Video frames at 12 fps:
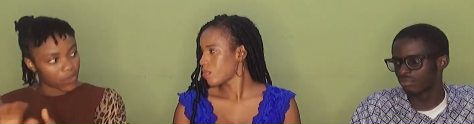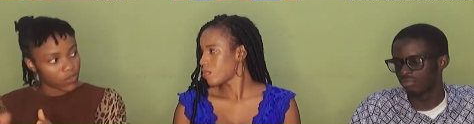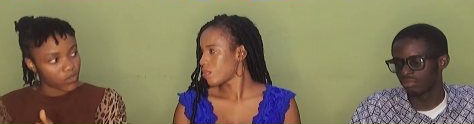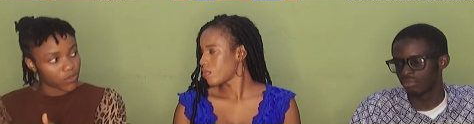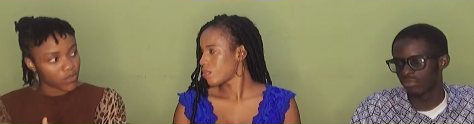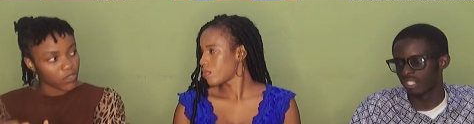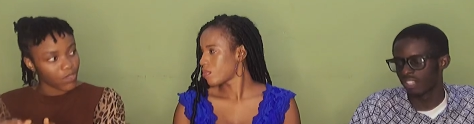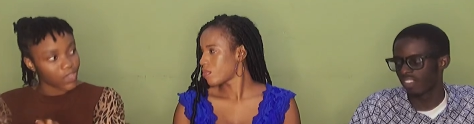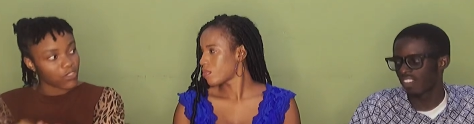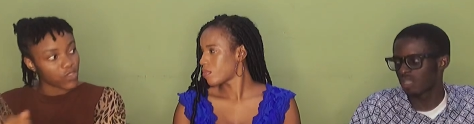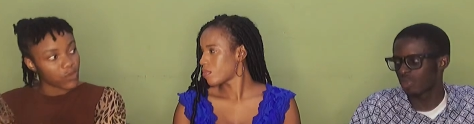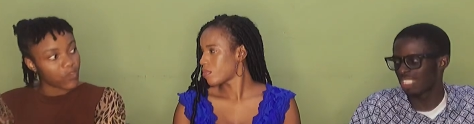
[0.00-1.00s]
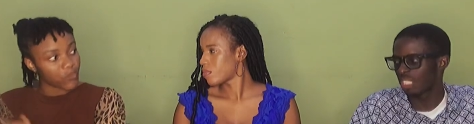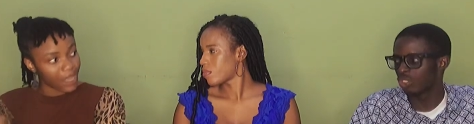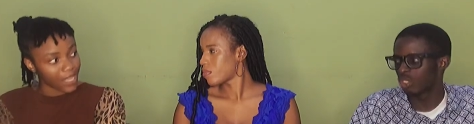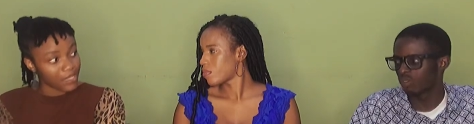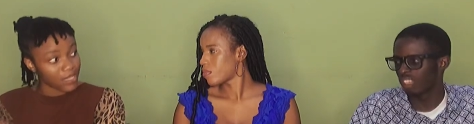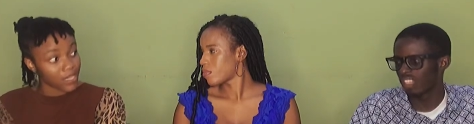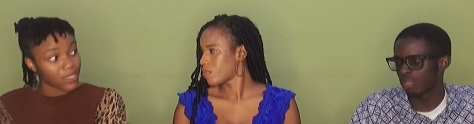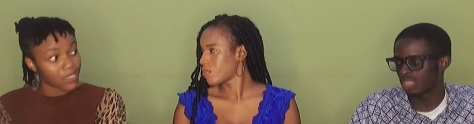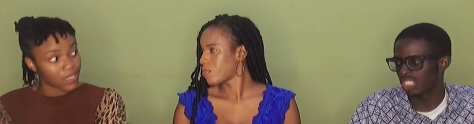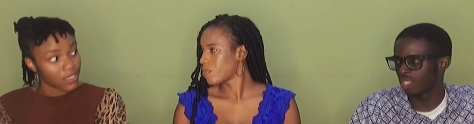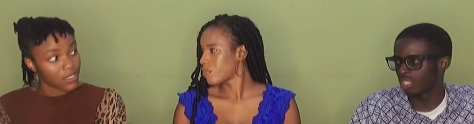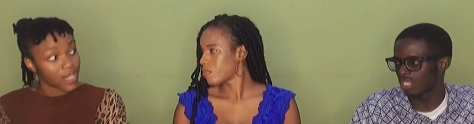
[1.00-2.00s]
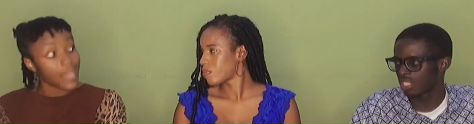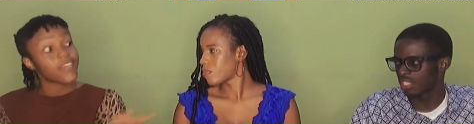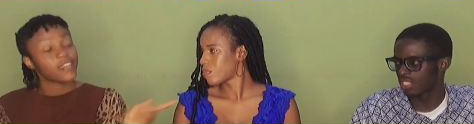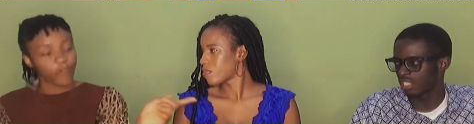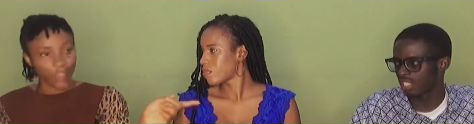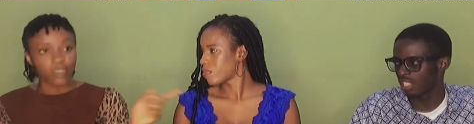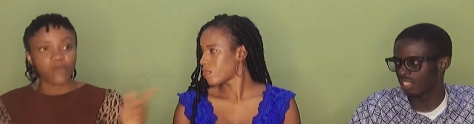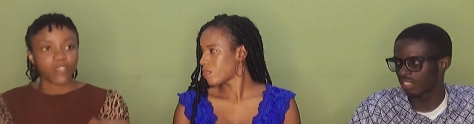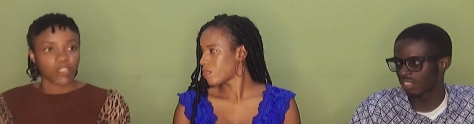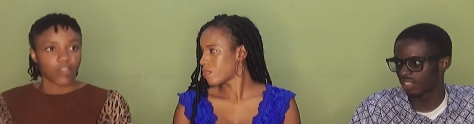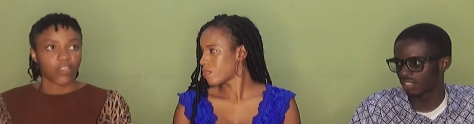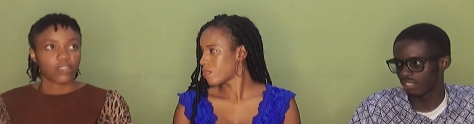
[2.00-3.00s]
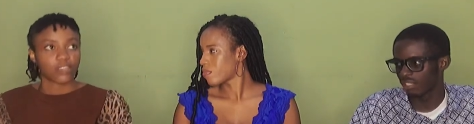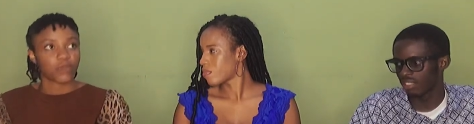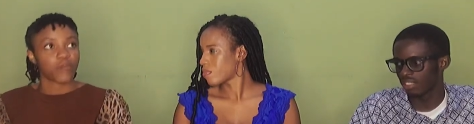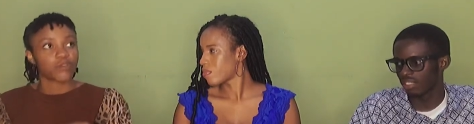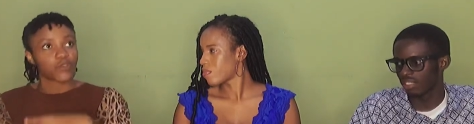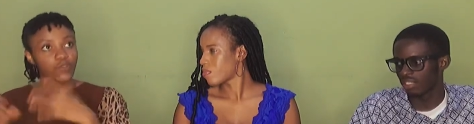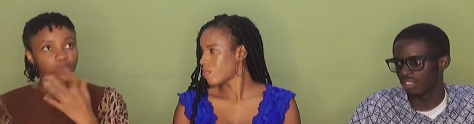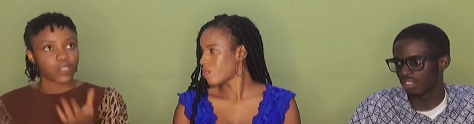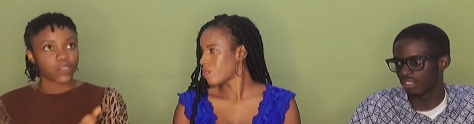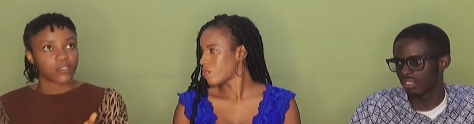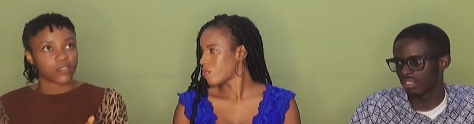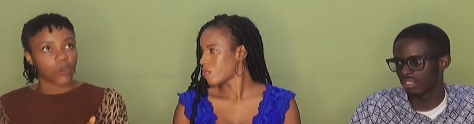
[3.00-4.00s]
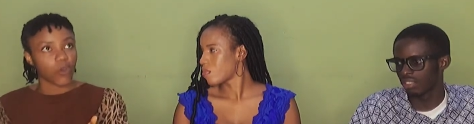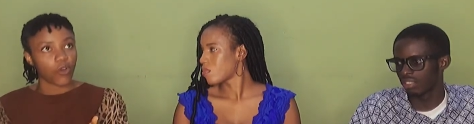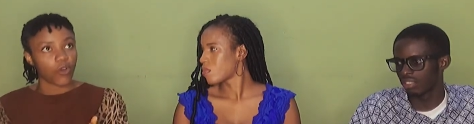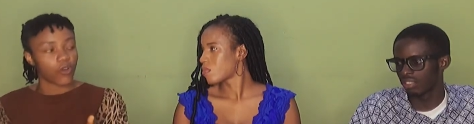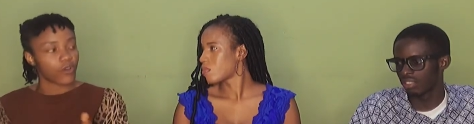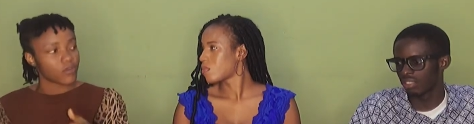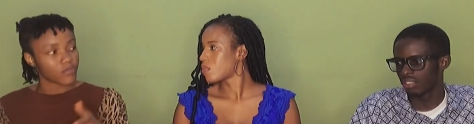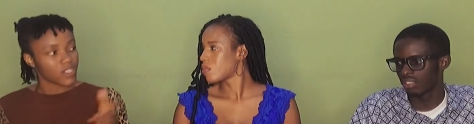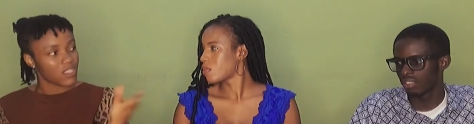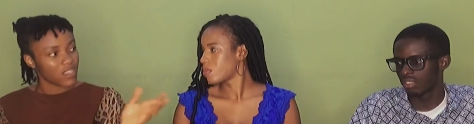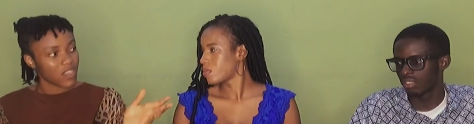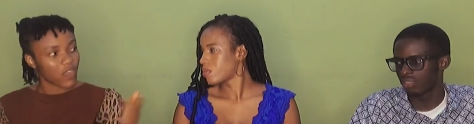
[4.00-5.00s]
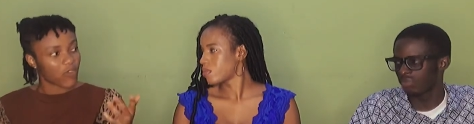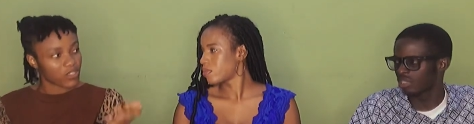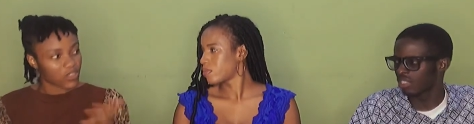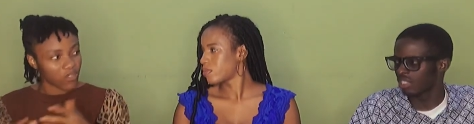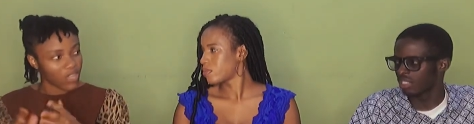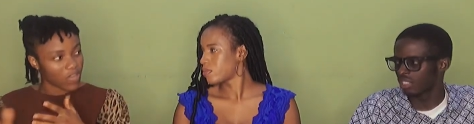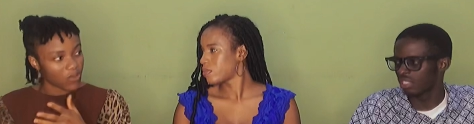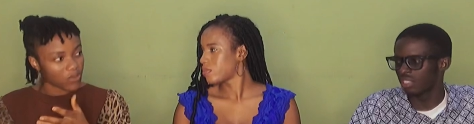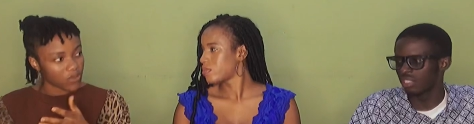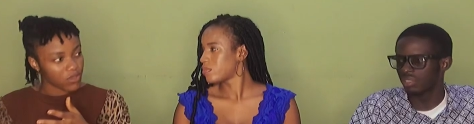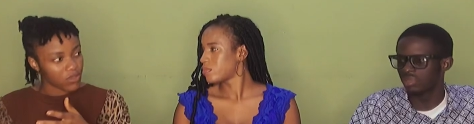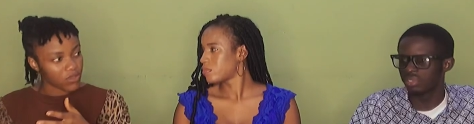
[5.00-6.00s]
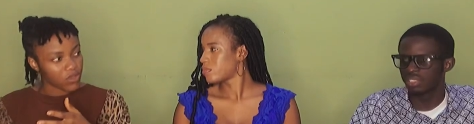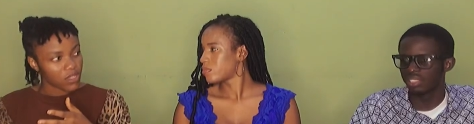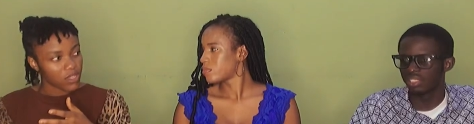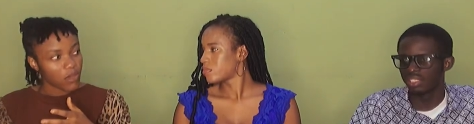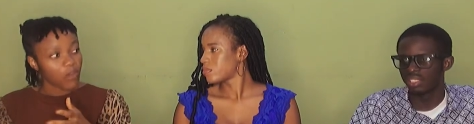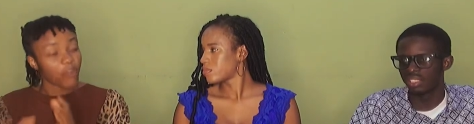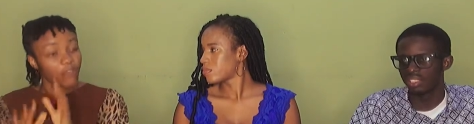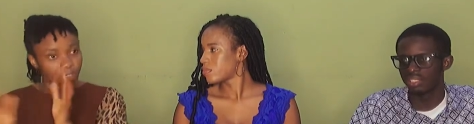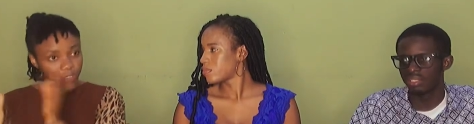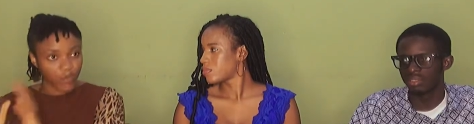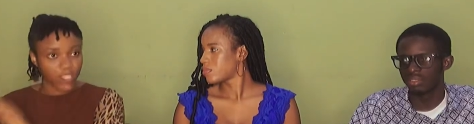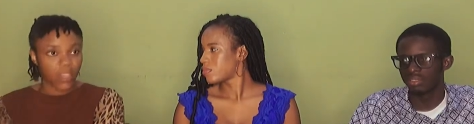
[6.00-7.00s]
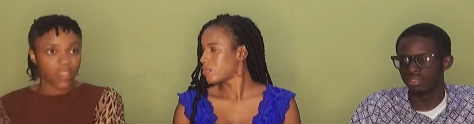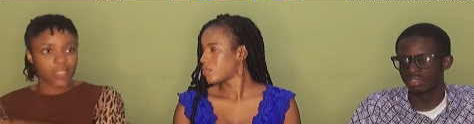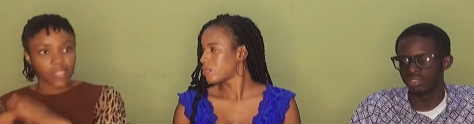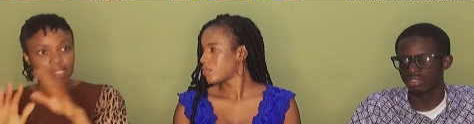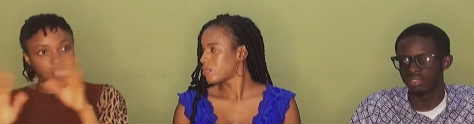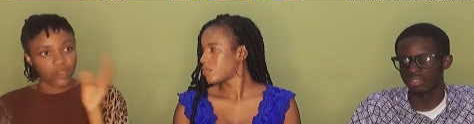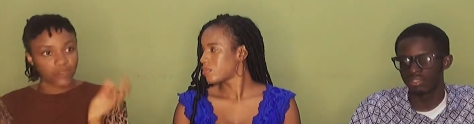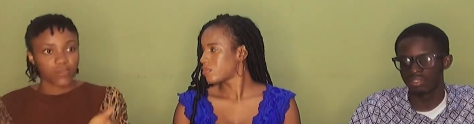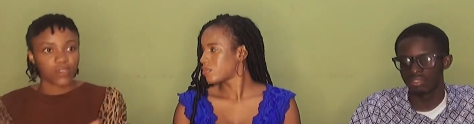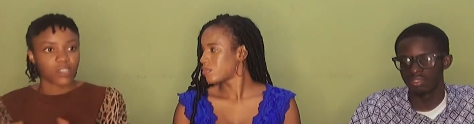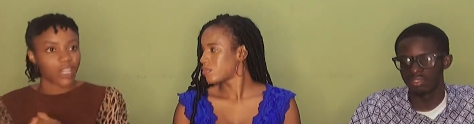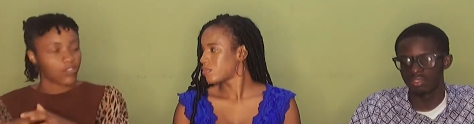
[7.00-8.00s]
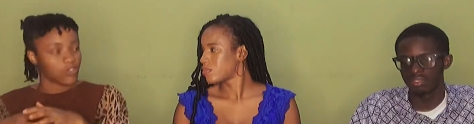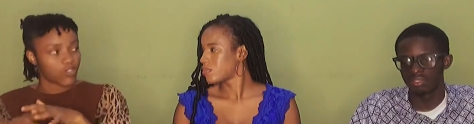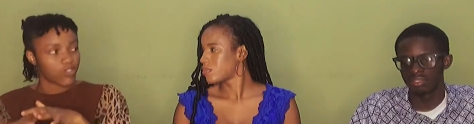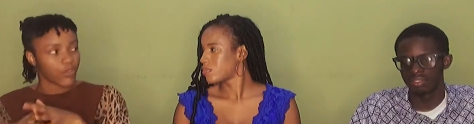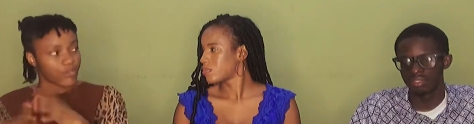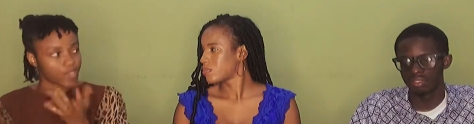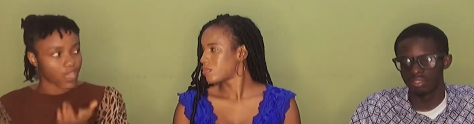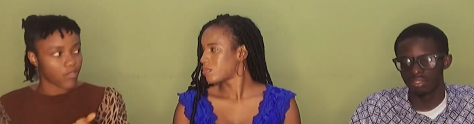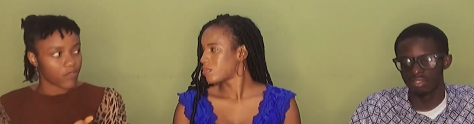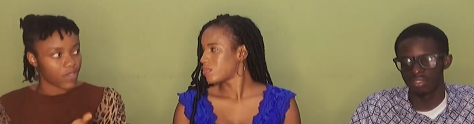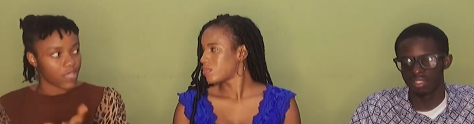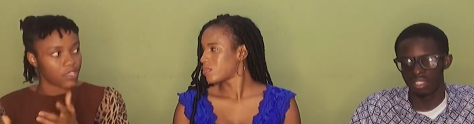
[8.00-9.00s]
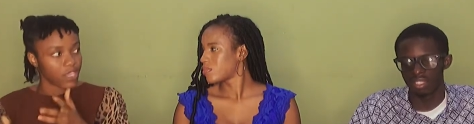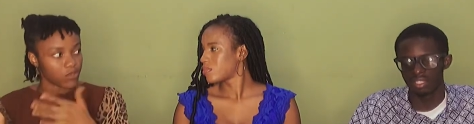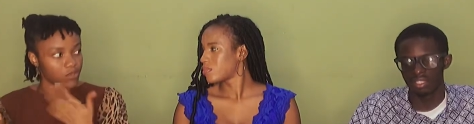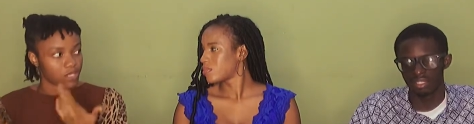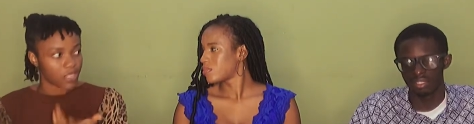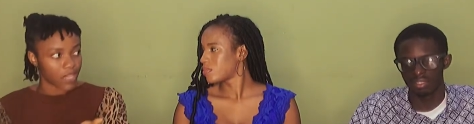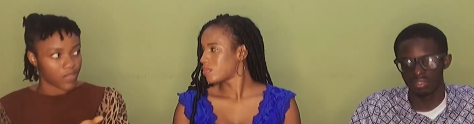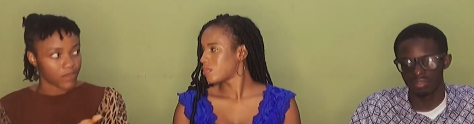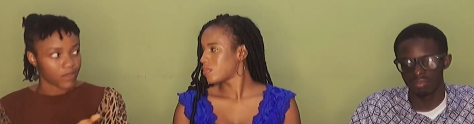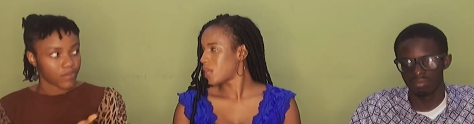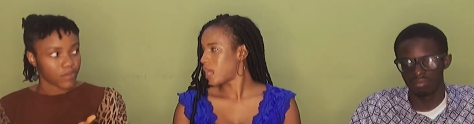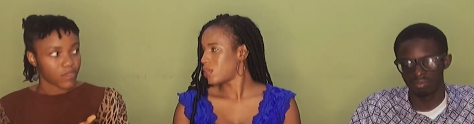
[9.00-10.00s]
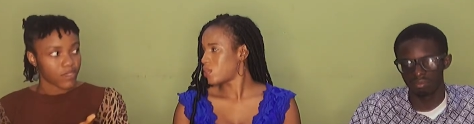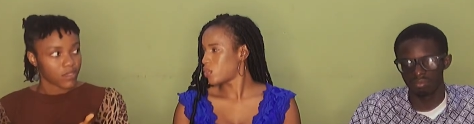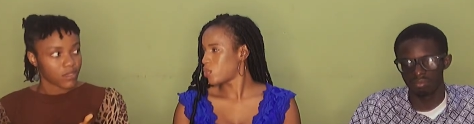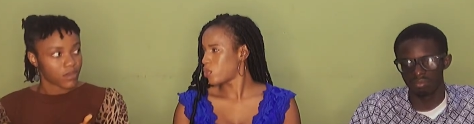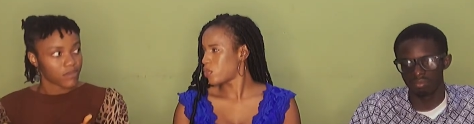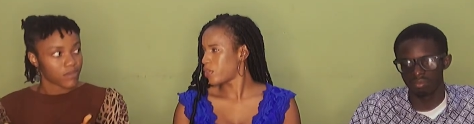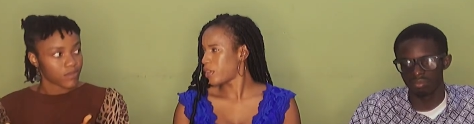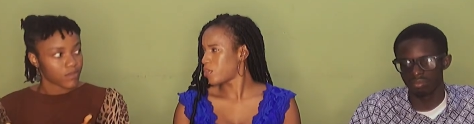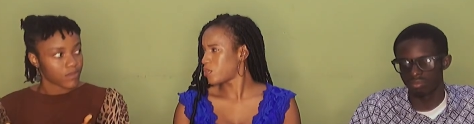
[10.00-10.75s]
Speaker 1: on something, trying five to remove plants. Five eh? special uh-huh, cases. Uh, five special cases, maybe twins or I've gotten other ones. Mm-hmm. But five special cases and then 20 that you just observe and then you sign. And it was very